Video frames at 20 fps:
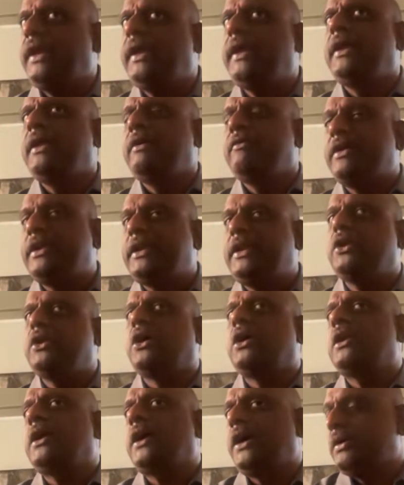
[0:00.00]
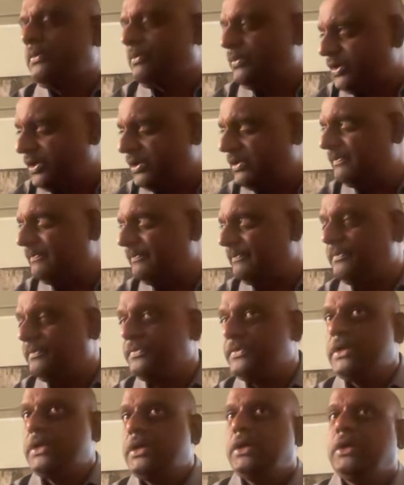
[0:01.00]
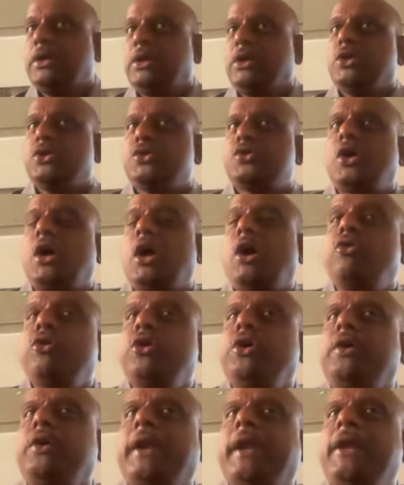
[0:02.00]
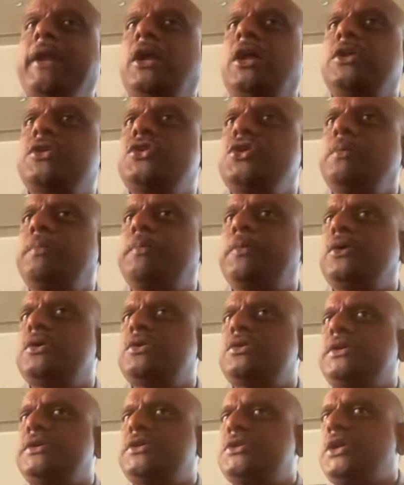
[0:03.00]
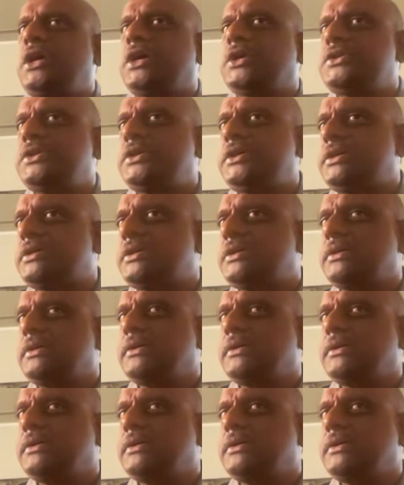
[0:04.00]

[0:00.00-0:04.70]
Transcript: E, even non-hormonal. So how do you treat osteoporosis, doctors?